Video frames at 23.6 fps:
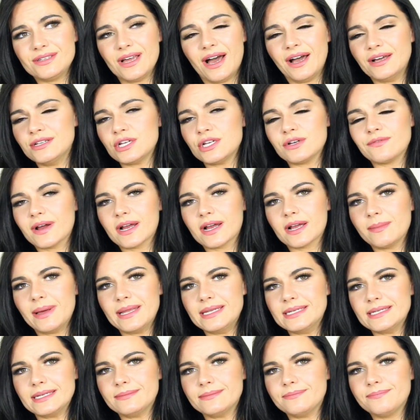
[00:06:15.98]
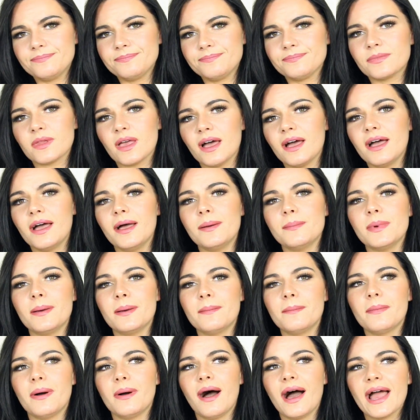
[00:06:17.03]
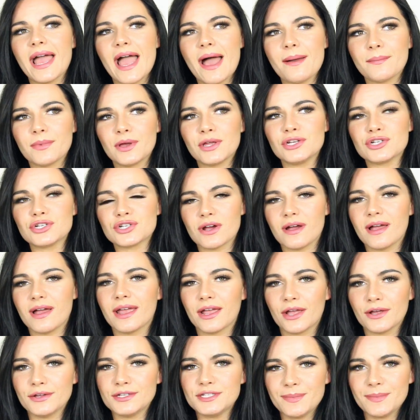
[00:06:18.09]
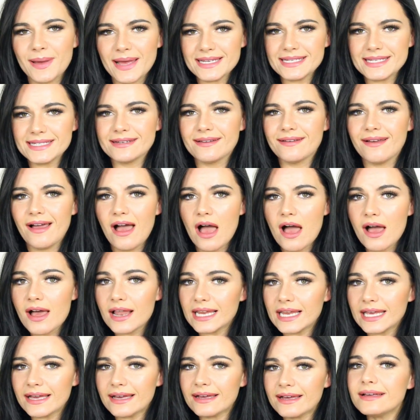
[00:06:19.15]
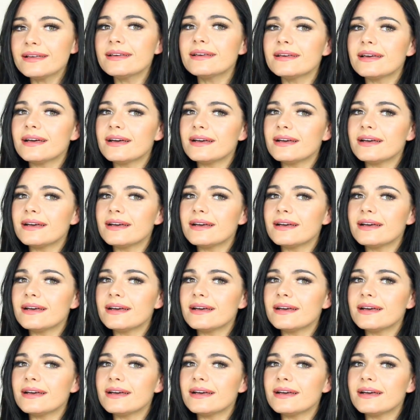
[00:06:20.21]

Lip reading: I don't recommend it. I am going to try and go to bed earlier.